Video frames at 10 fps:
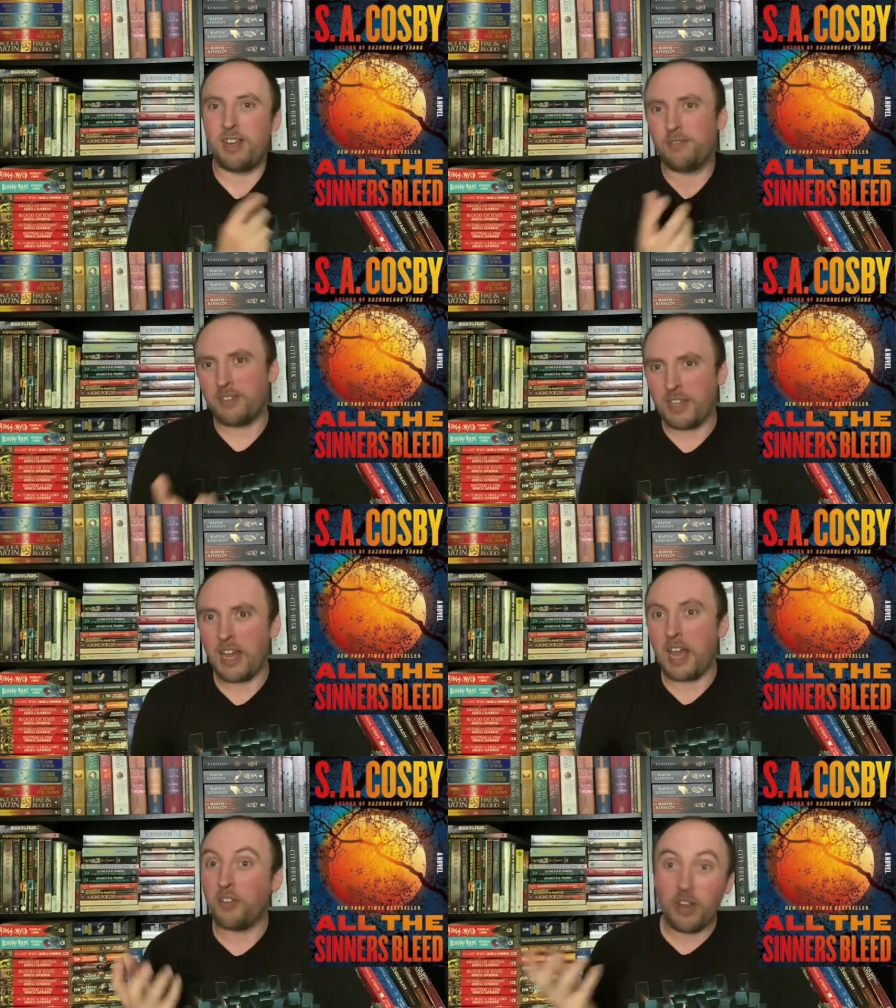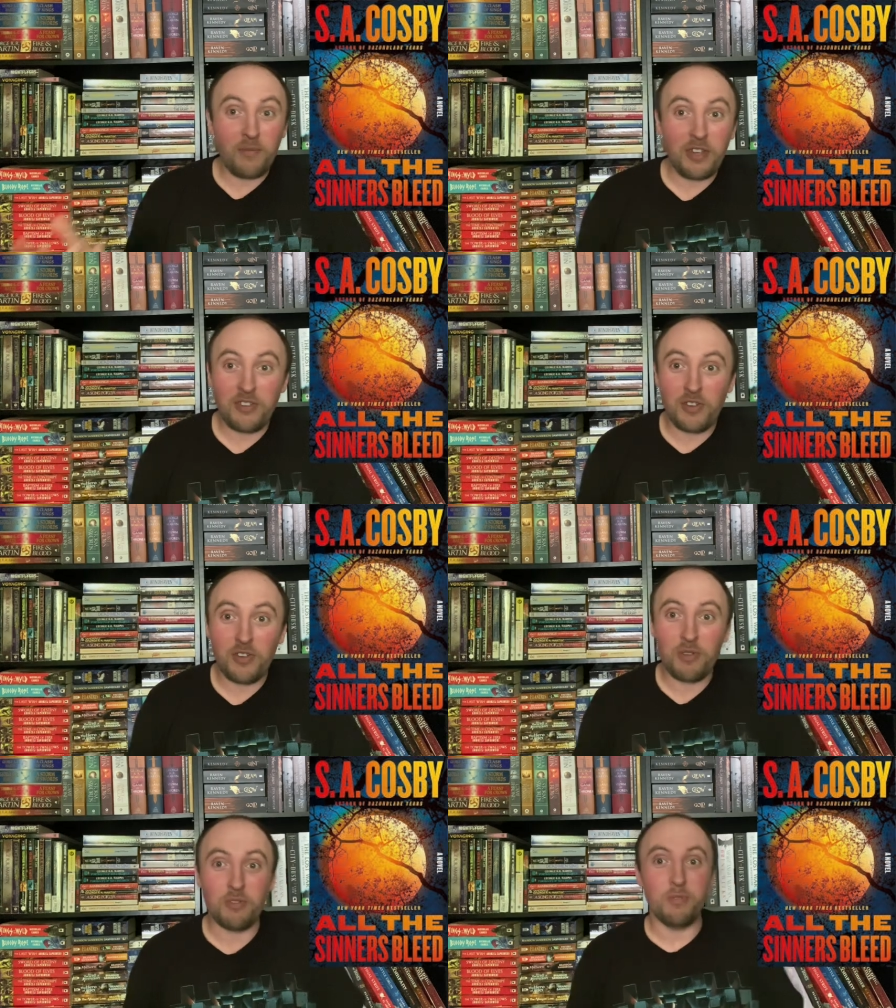I was like, I love Lisa
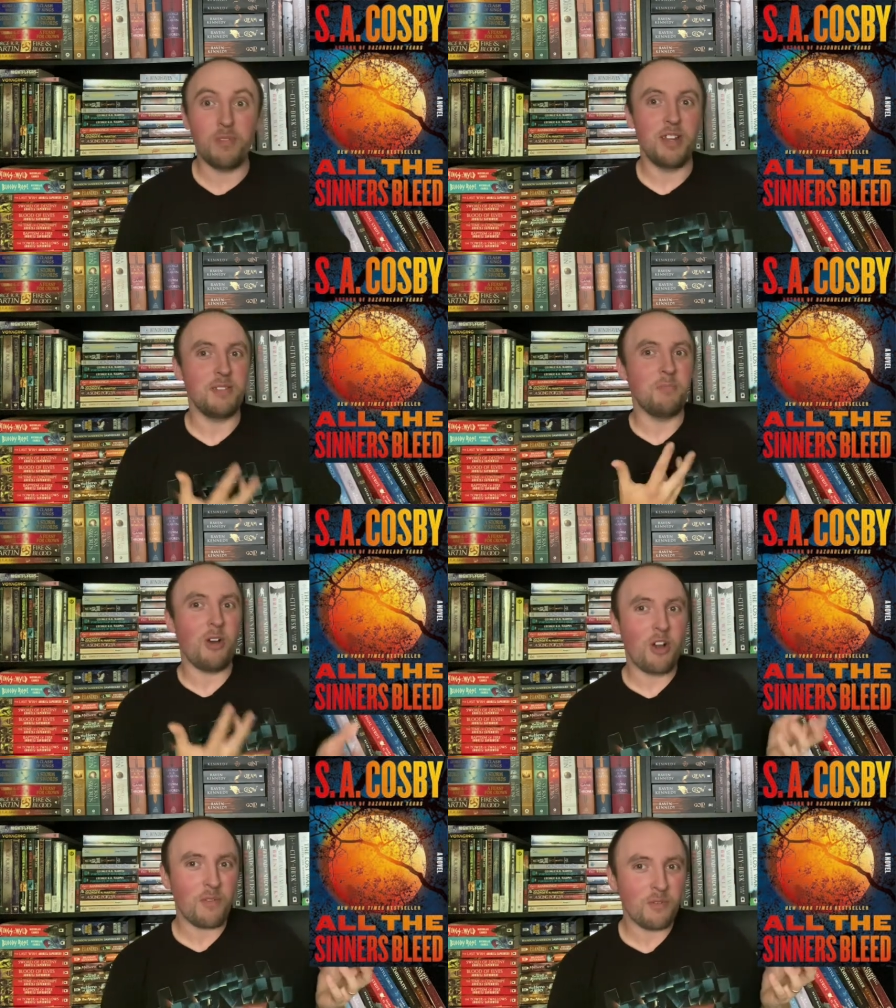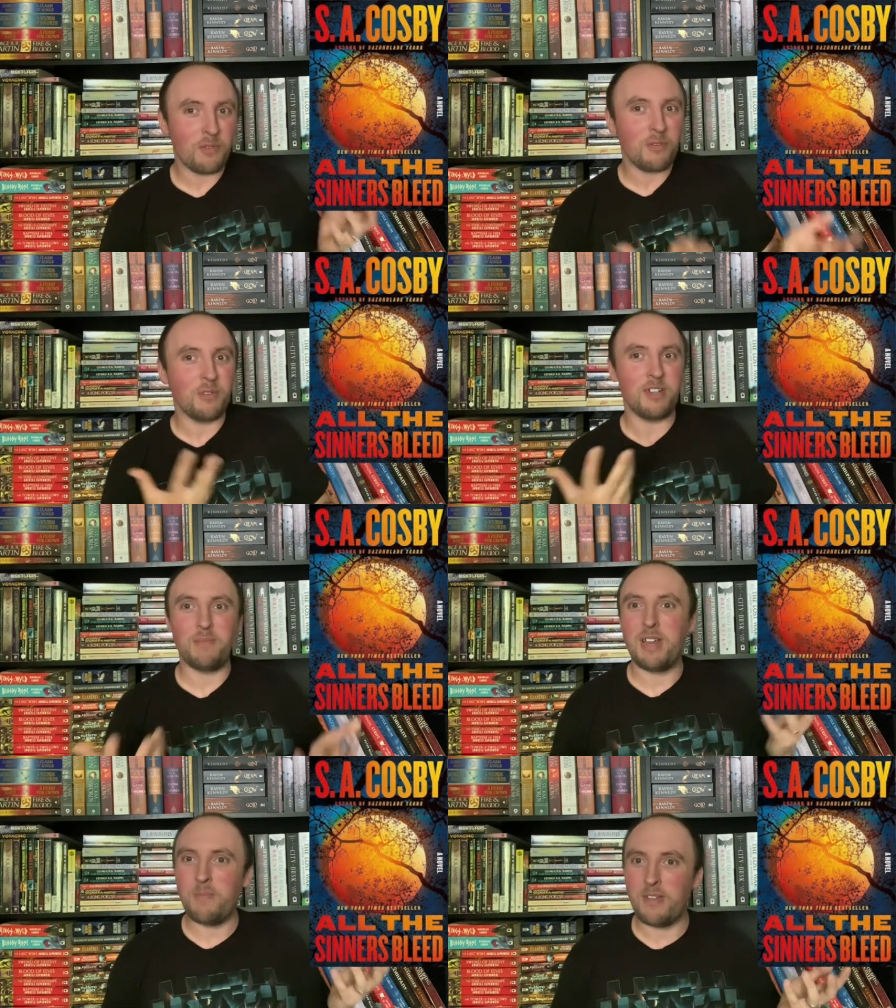Jewell, but it's Marvel, which I'm
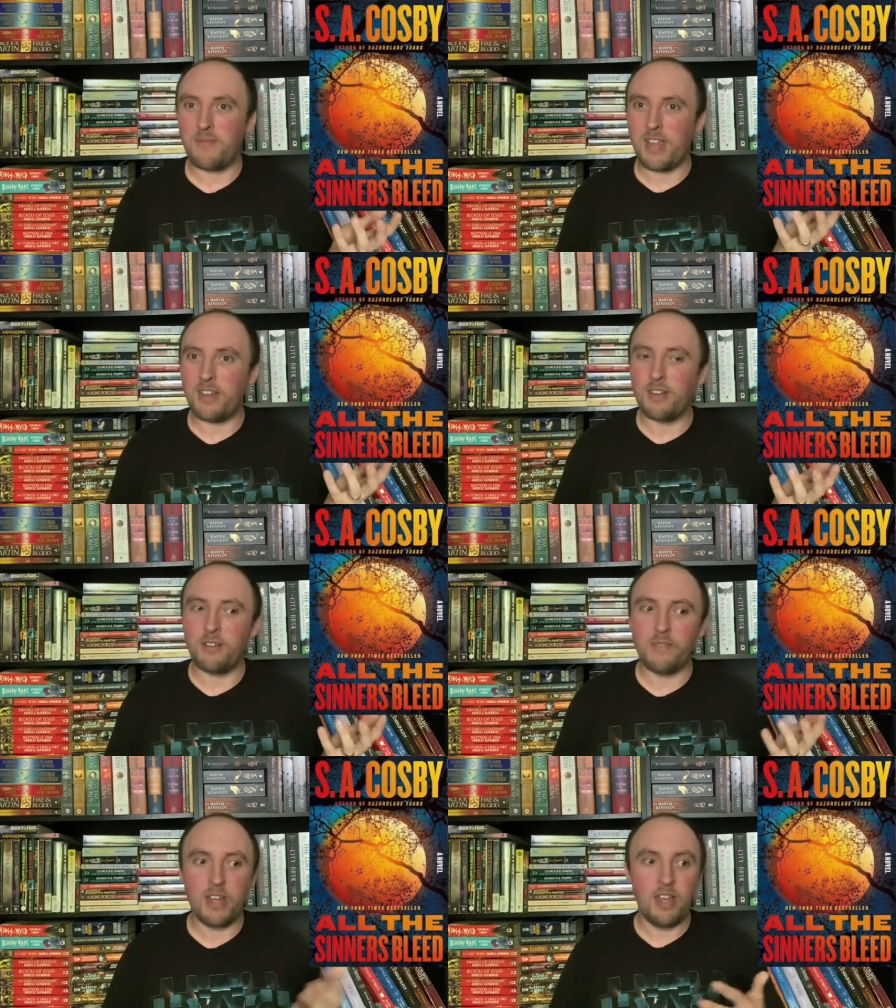not a big fan of.